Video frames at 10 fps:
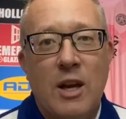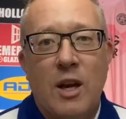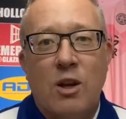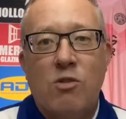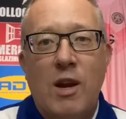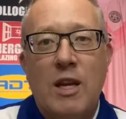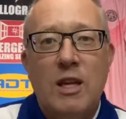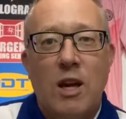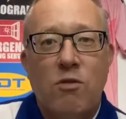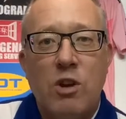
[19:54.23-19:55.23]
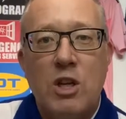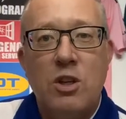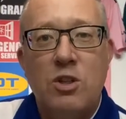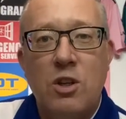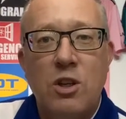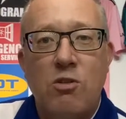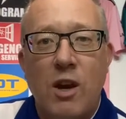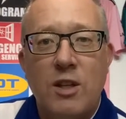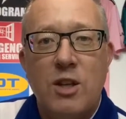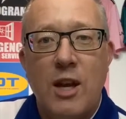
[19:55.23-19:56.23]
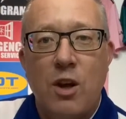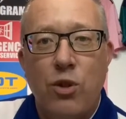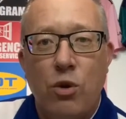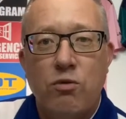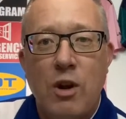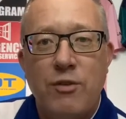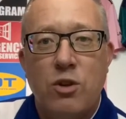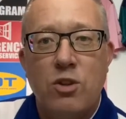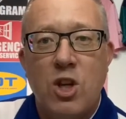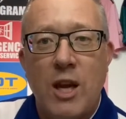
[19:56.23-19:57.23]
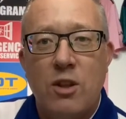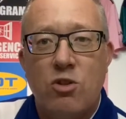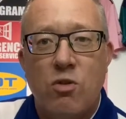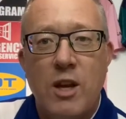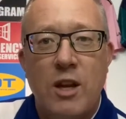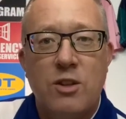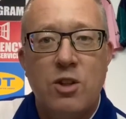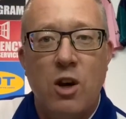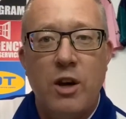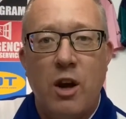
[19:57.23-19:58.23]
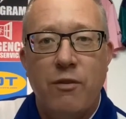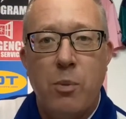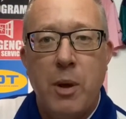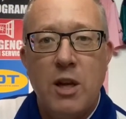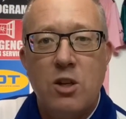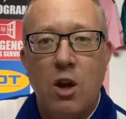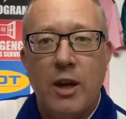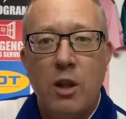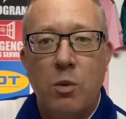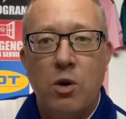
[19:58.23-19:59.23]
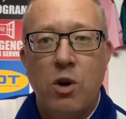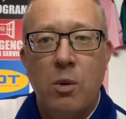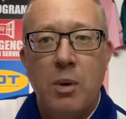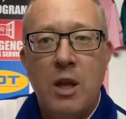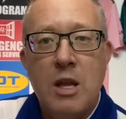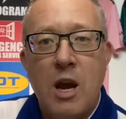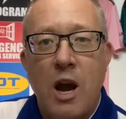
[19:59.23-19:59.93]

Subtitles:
Gray saying, I thought refs could check the screen at the side of the pitch like in the World Cup. I've